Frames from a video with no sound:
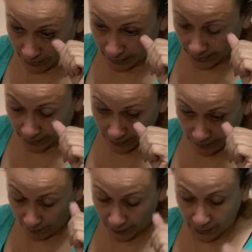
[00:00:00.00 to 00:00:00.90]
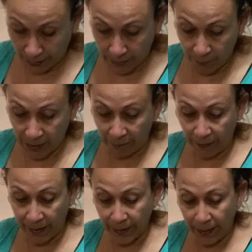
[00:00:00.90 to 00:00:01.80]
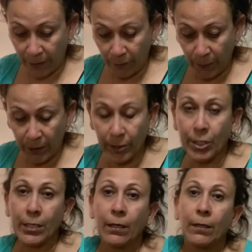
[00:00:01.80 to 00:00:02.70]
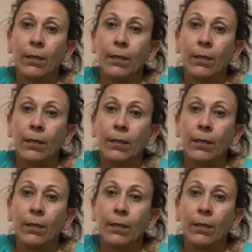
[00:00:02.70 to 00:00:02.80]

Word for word: like something that you might find at Anthropology.